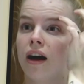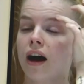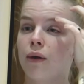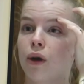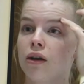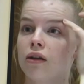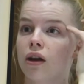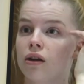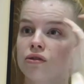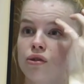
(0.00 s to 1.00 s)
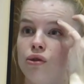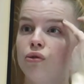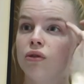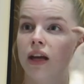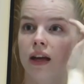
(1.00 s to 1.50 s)
I won't go
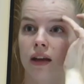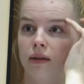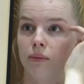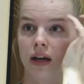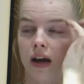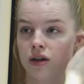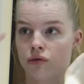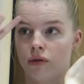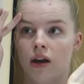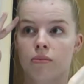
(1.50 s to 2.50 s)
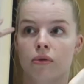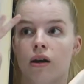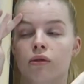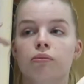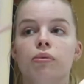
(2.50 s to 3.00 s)
too near my actual
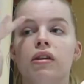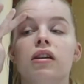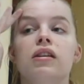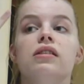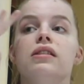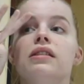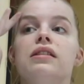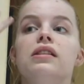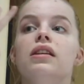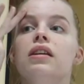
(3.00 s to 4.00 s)
eyebrow, because